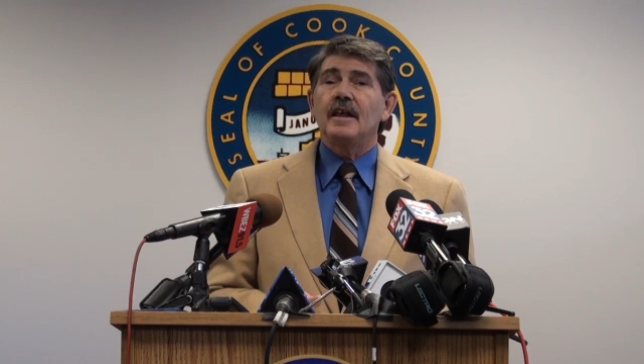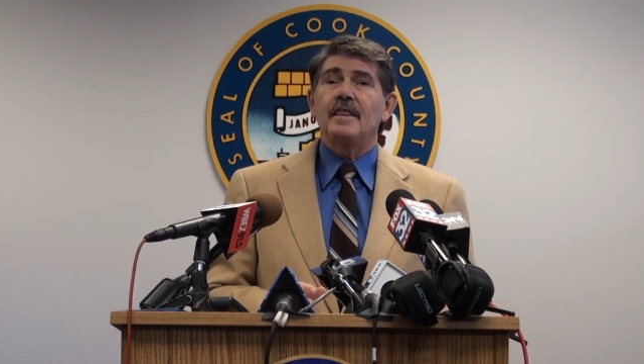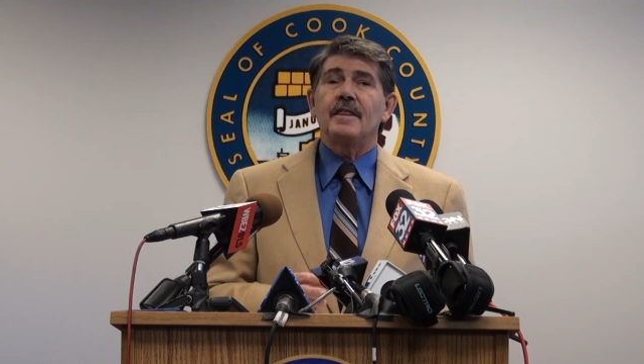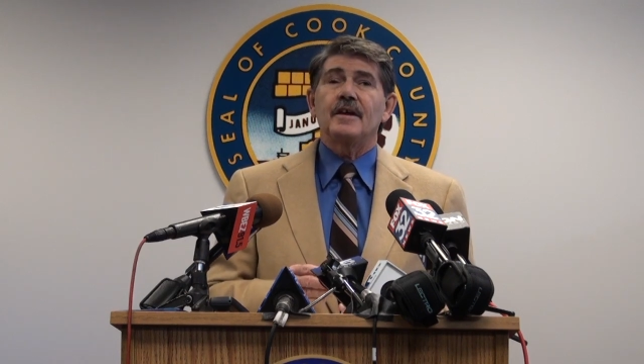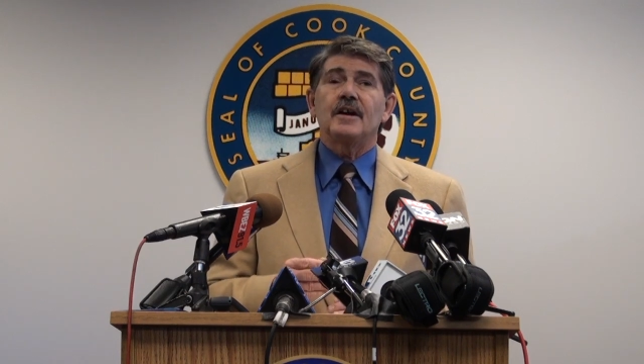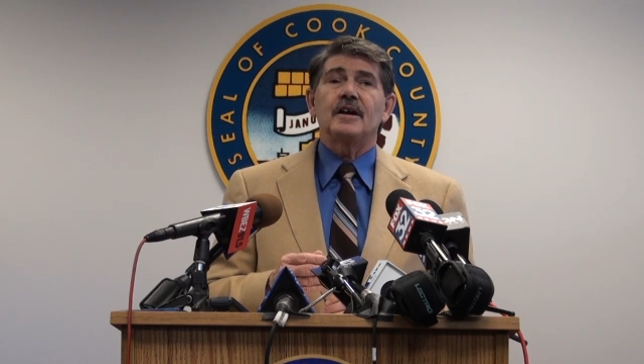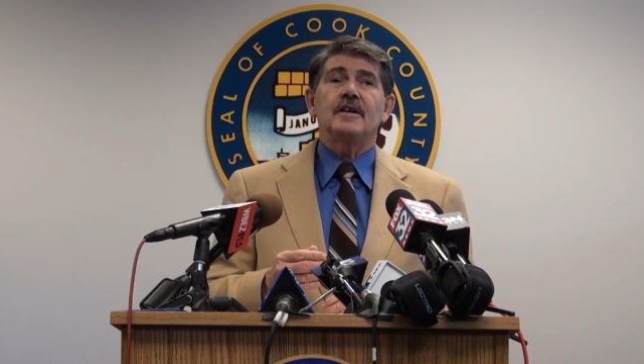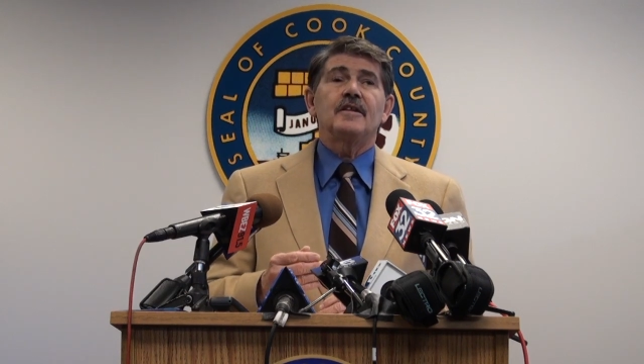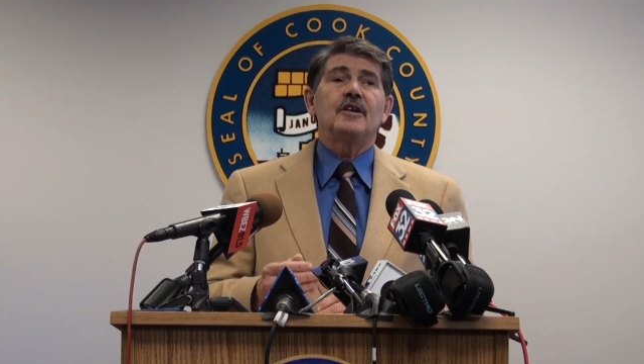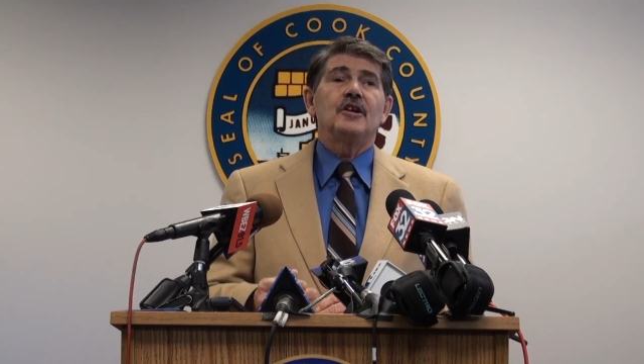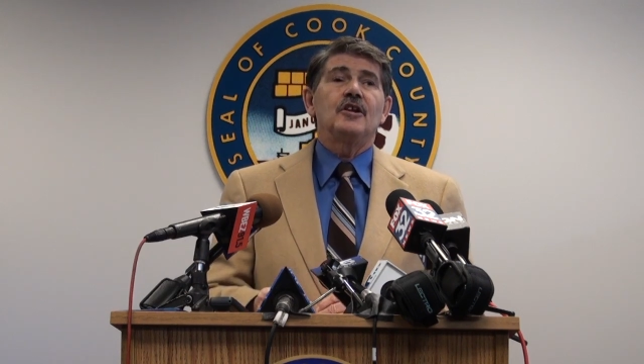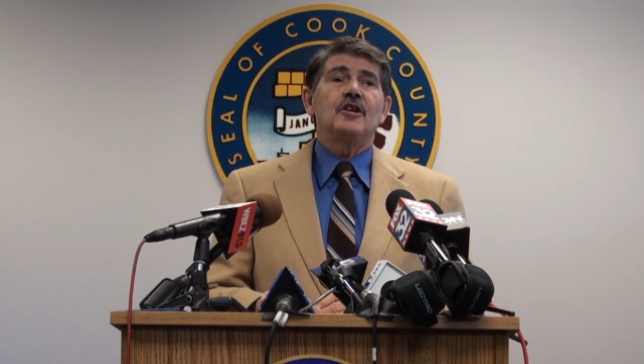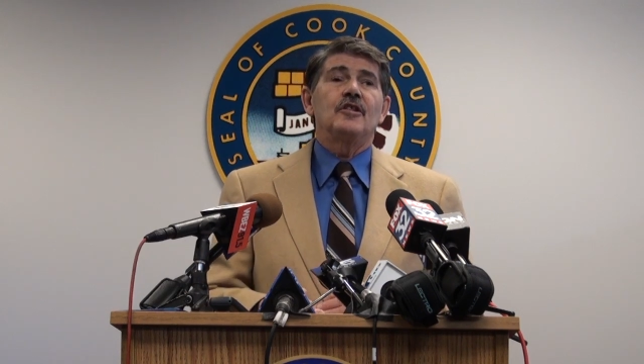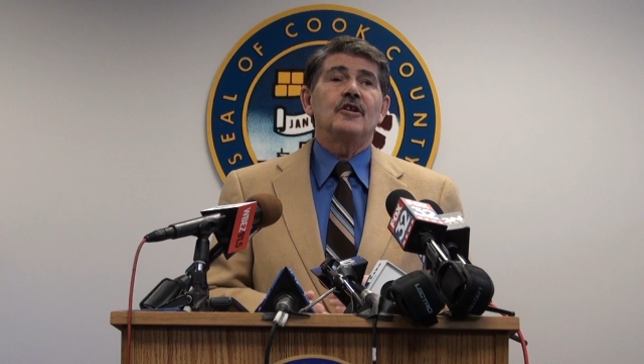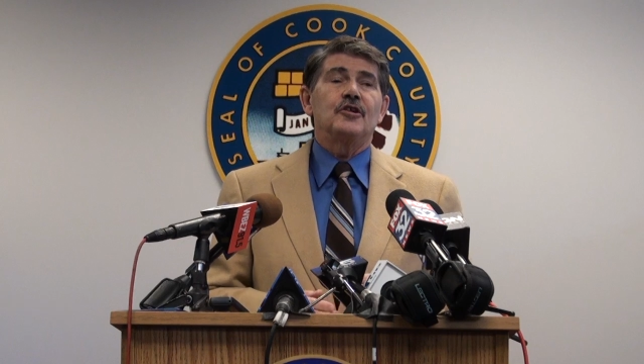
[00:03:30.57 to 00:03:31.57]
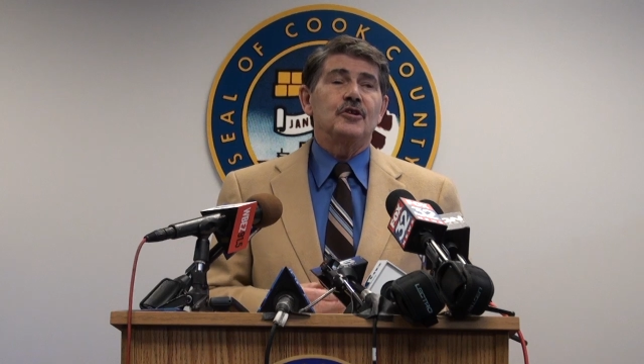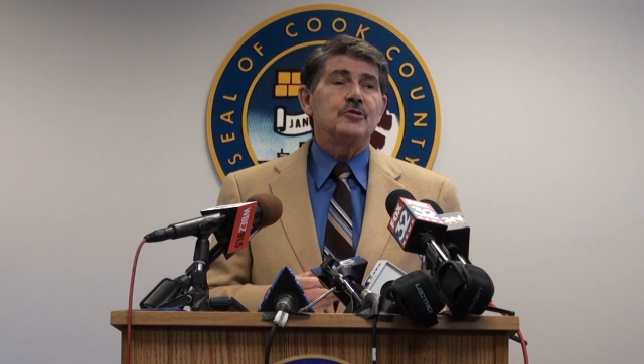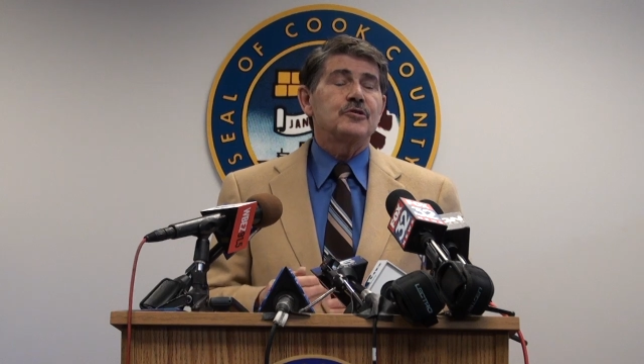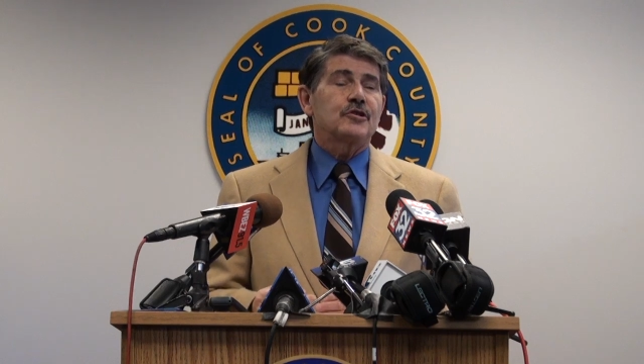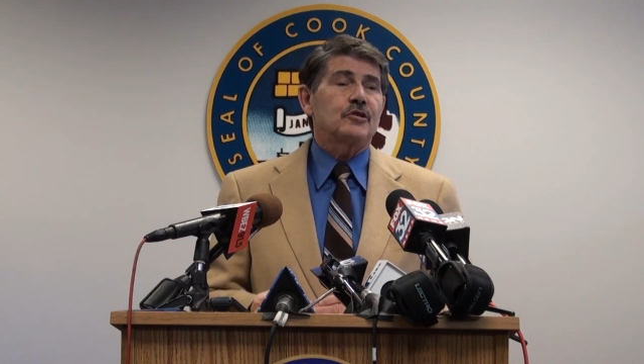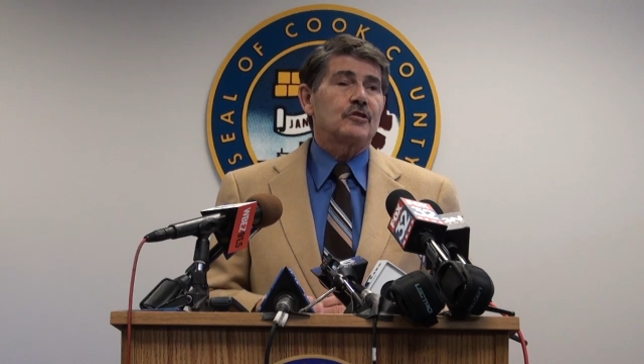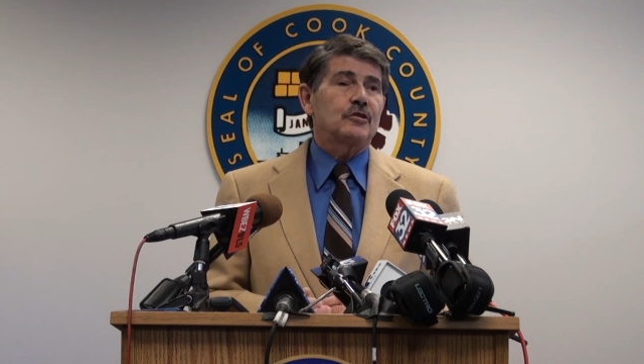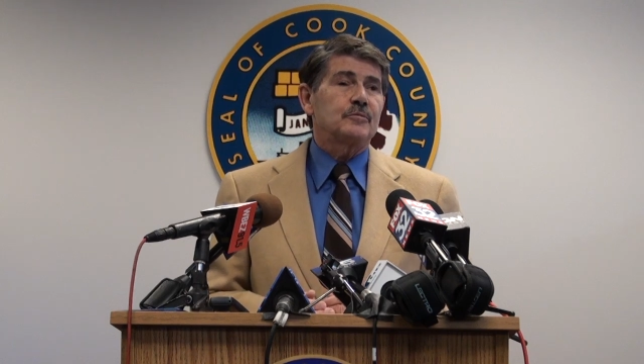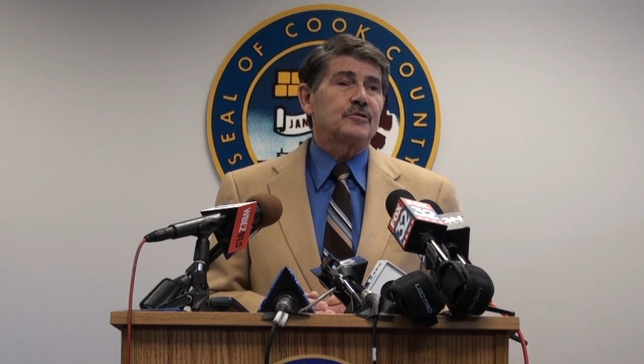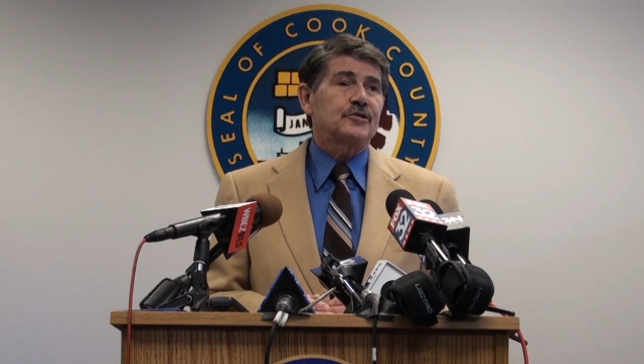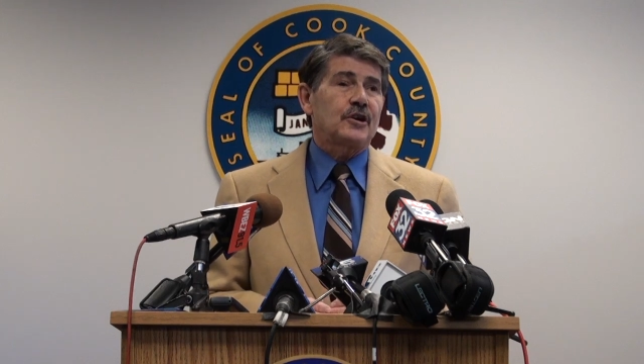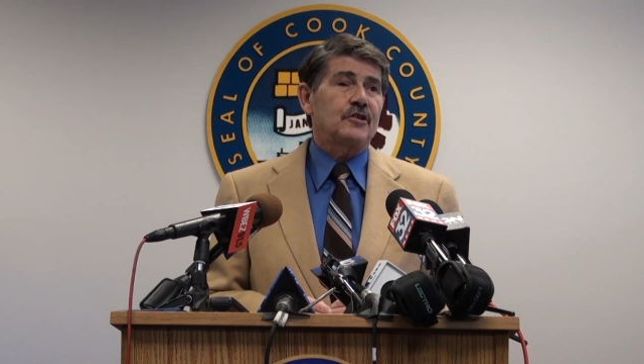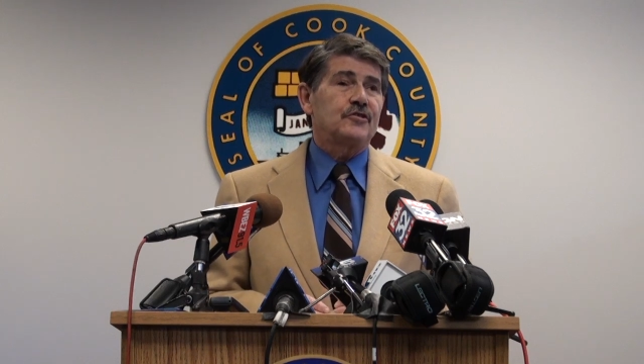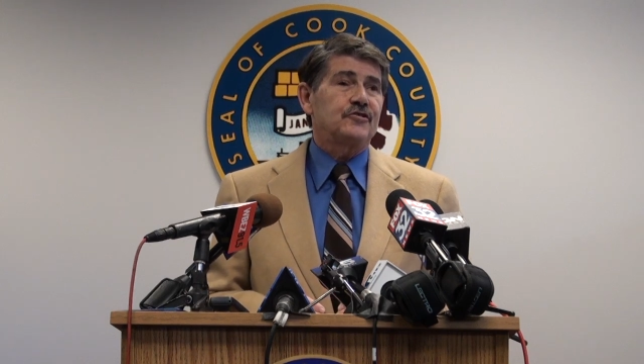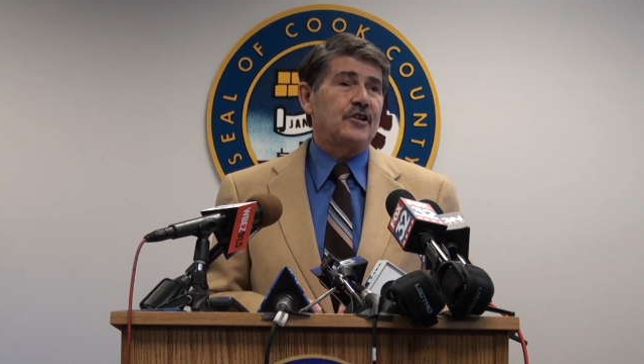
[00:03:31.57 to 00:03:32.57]
the new term
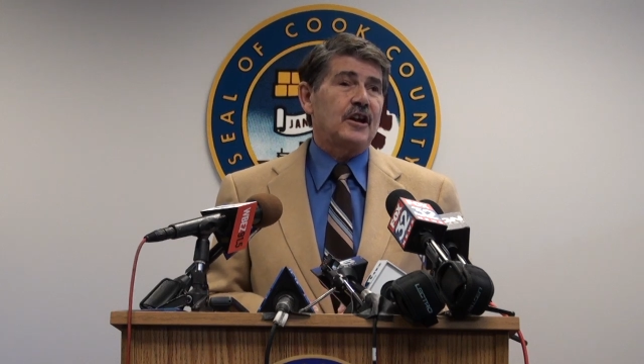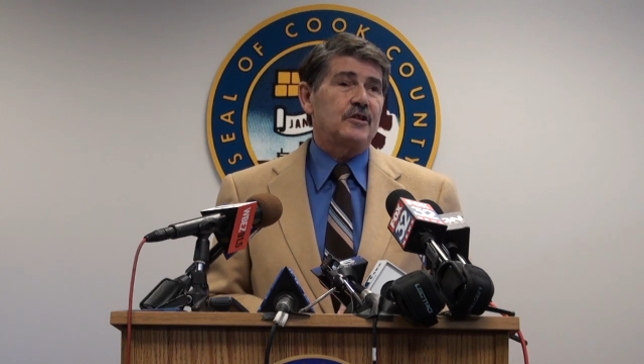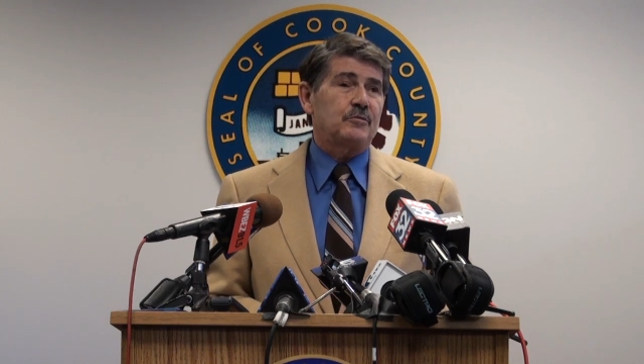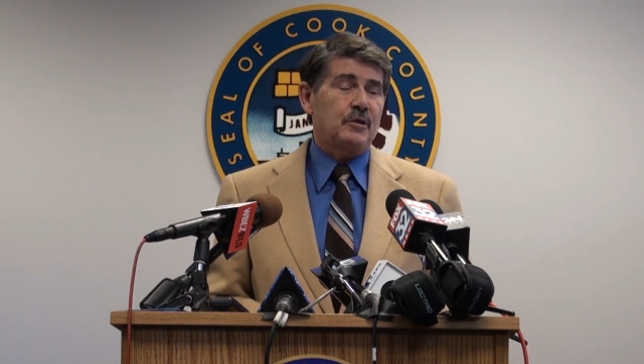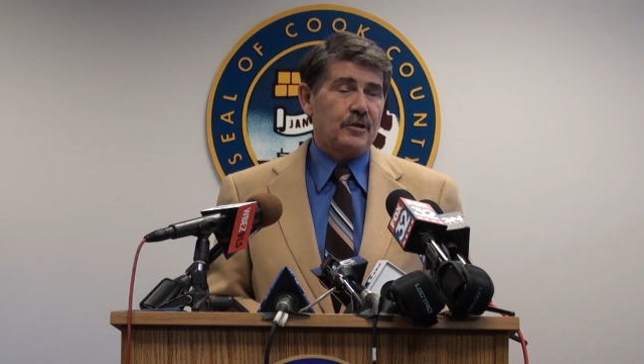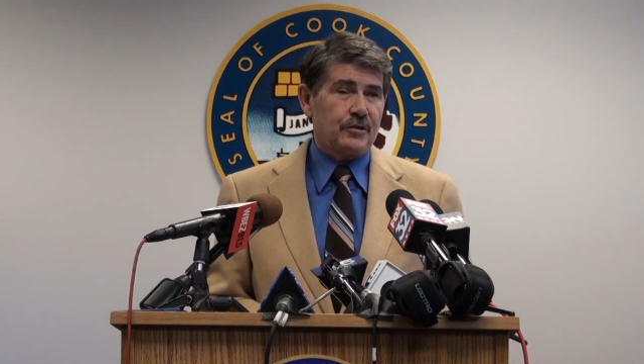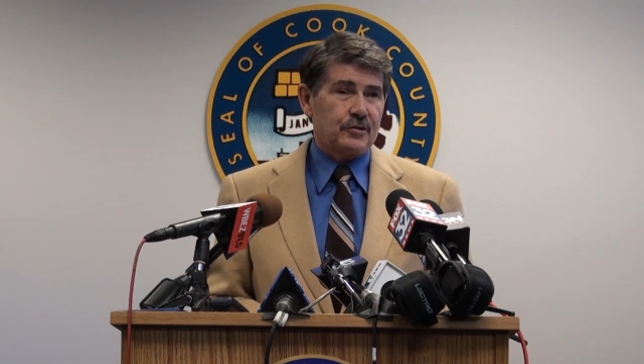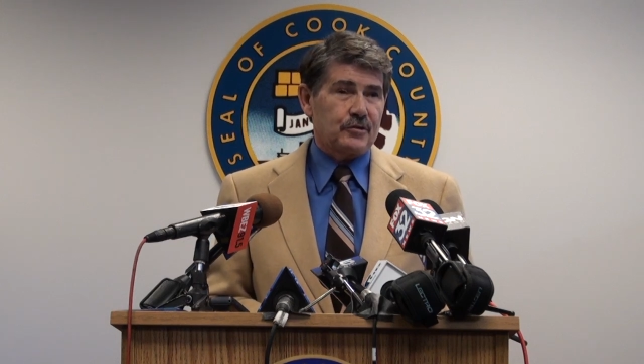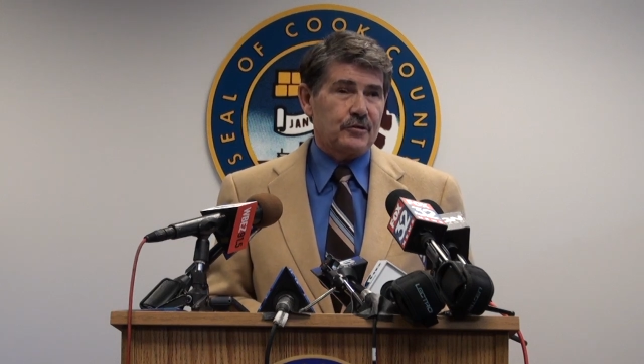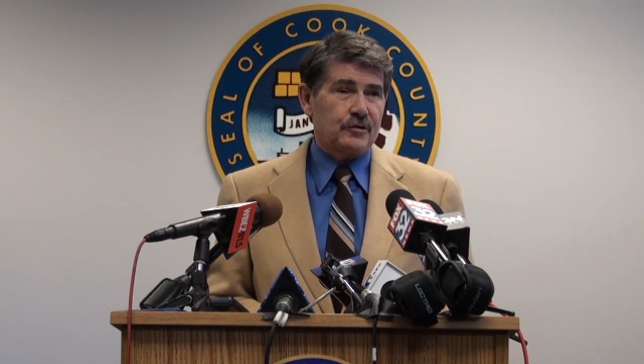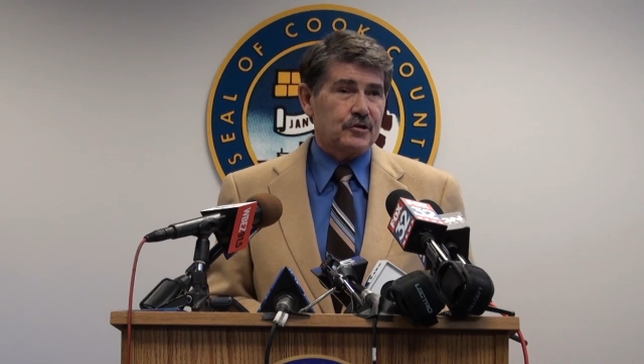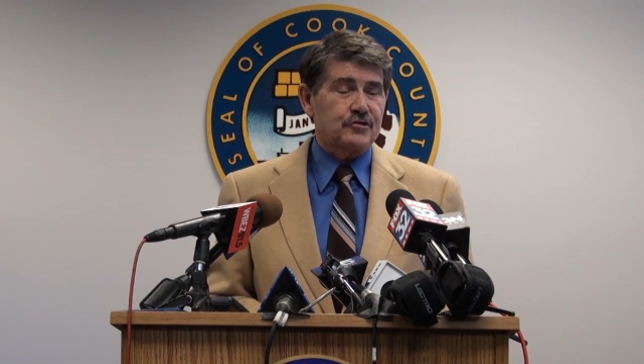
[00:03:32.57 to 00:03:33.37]
starts January 3rd.